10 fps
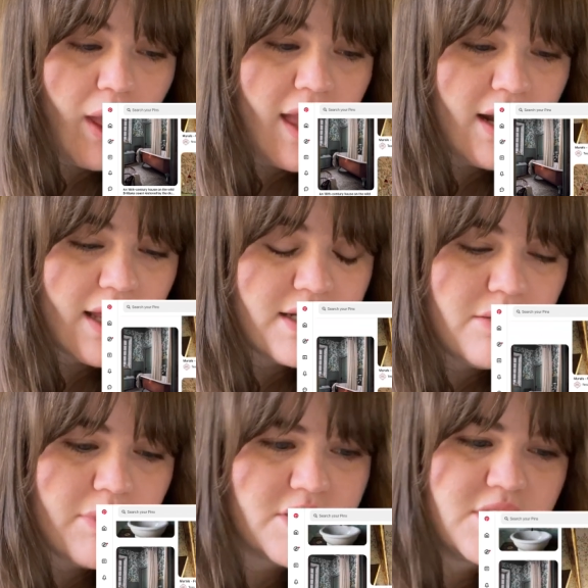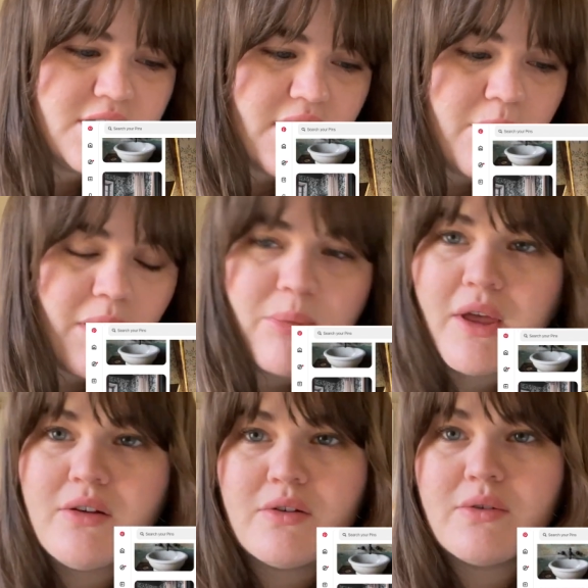and I didn't mention this, and maybe
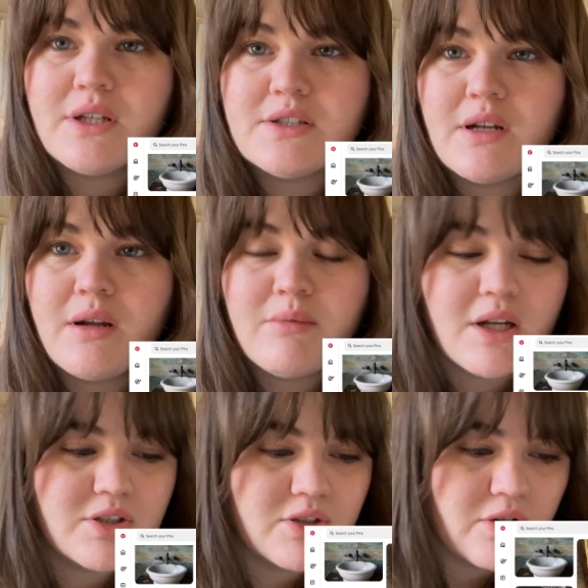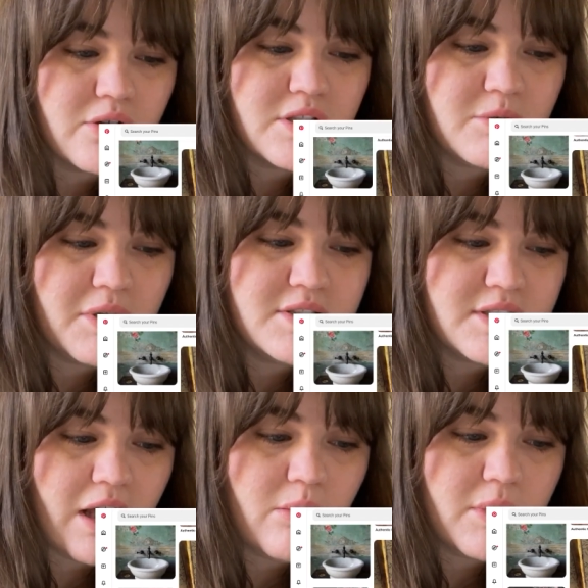I'll do this, and I'm not sure, it depends
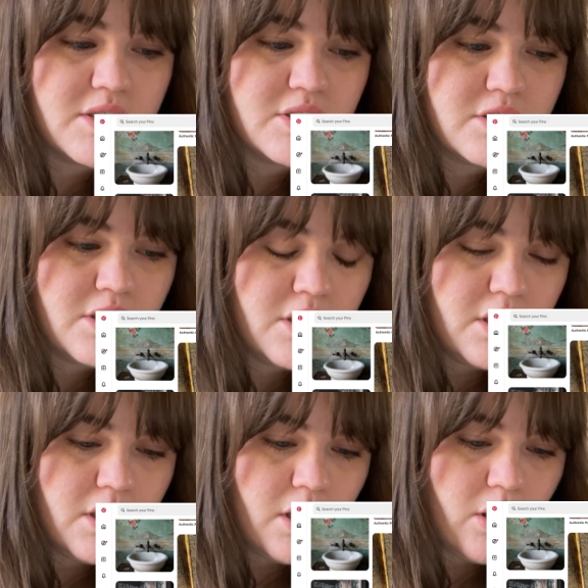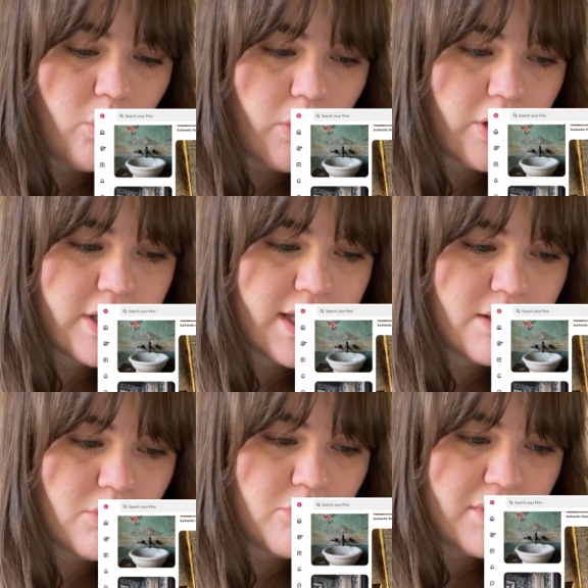how much work it
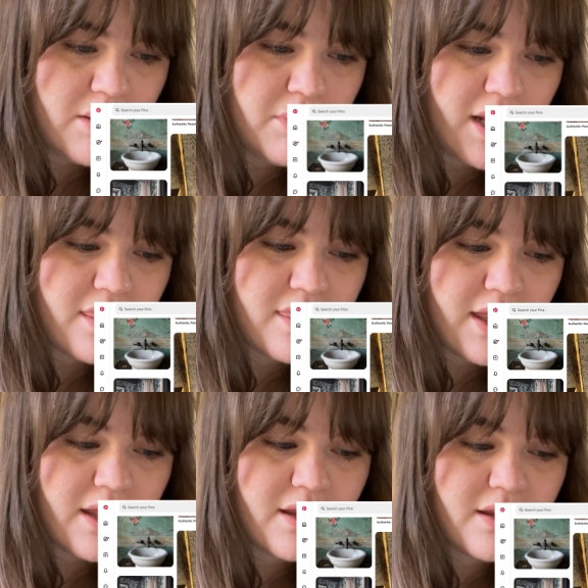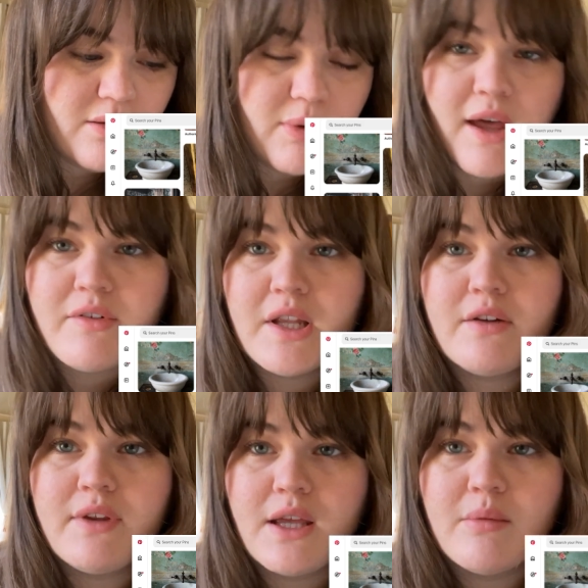will be, but I think we have a lot
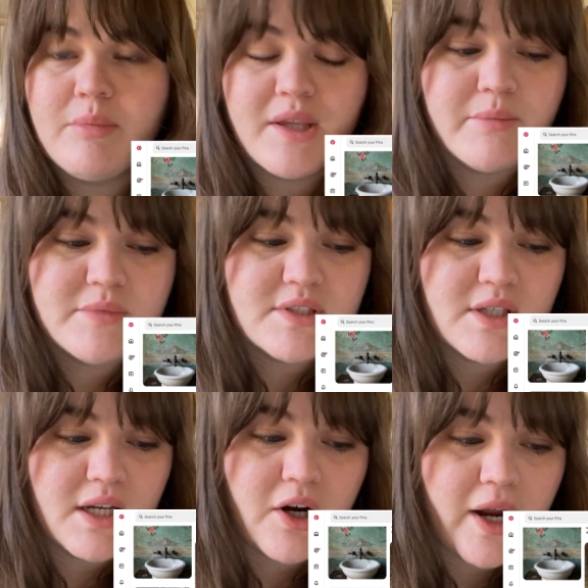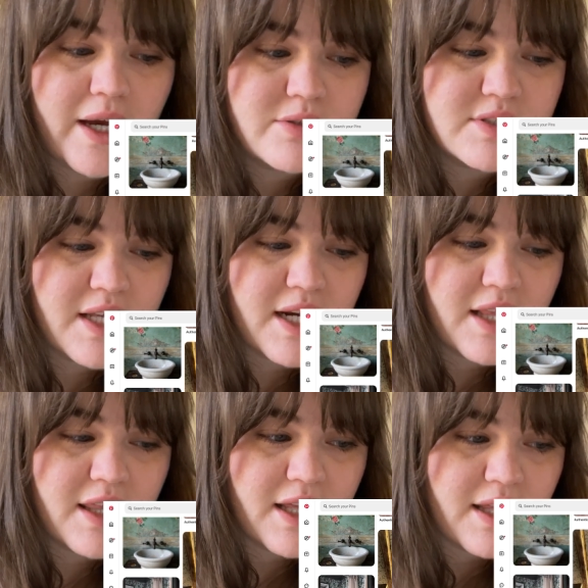of like beams in our house, and I
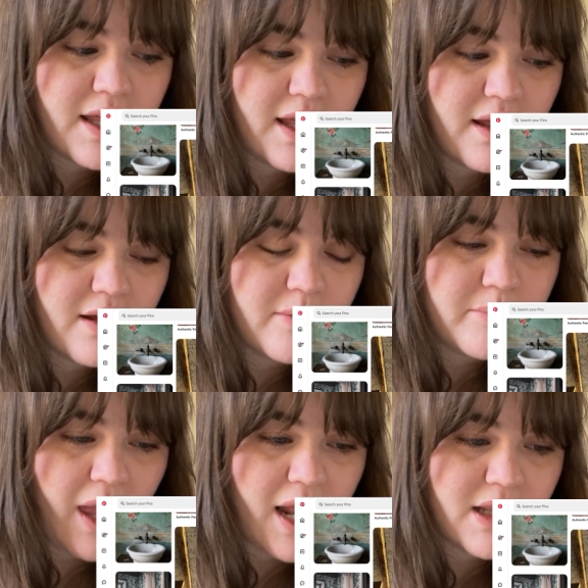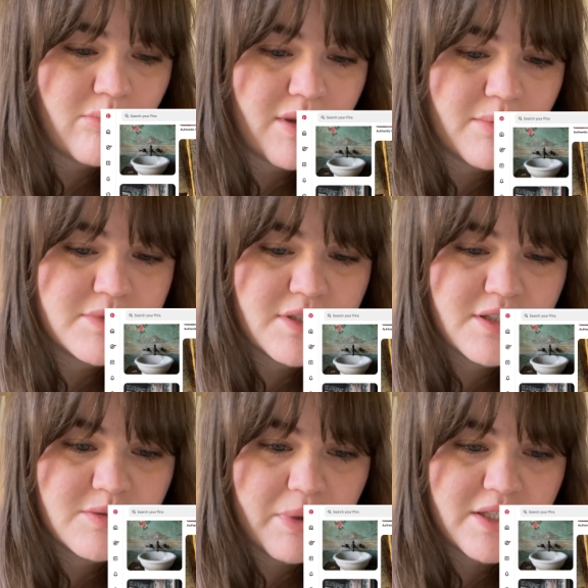think adding beams to
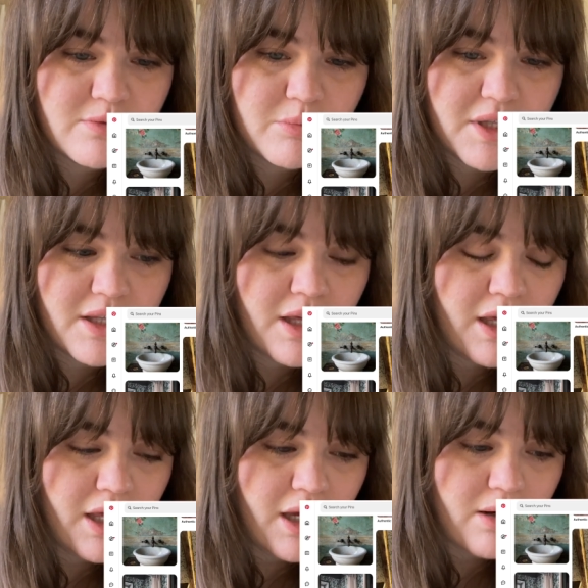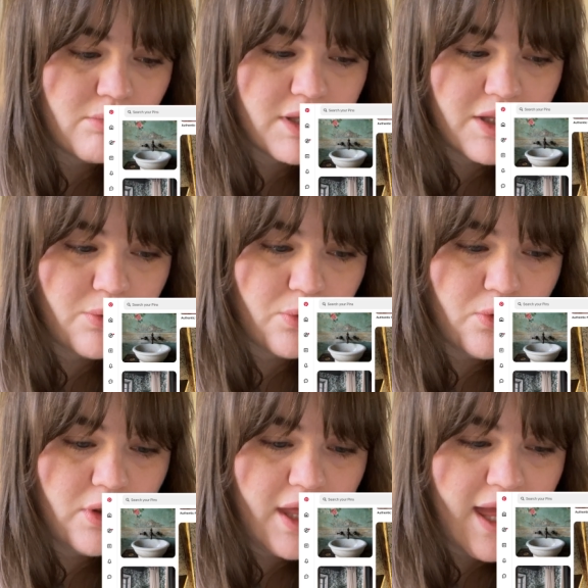this space would be really
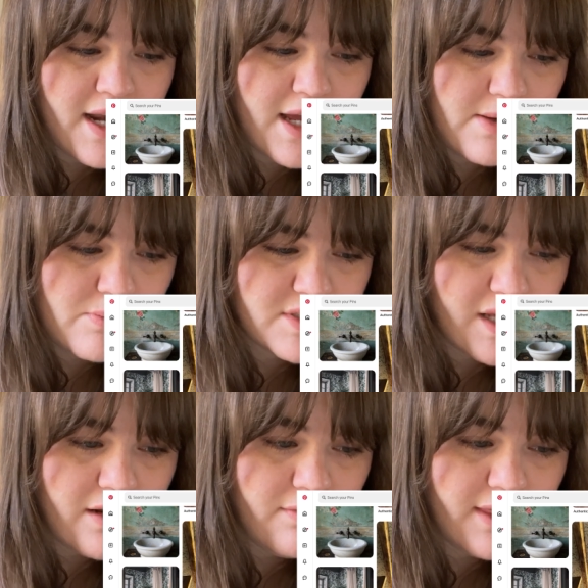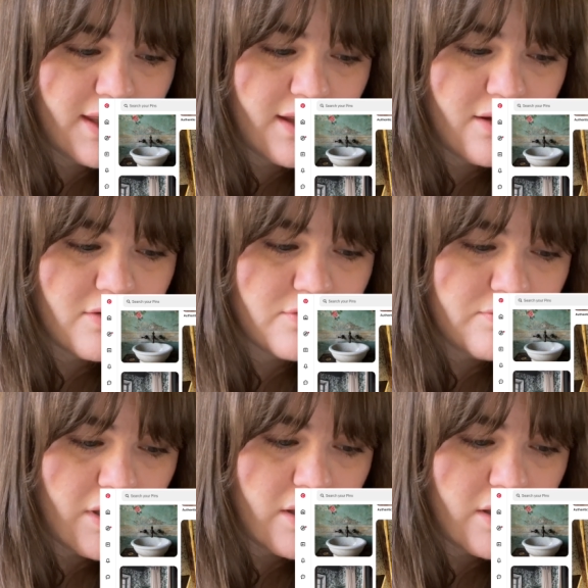cool. And I was kind of thinking of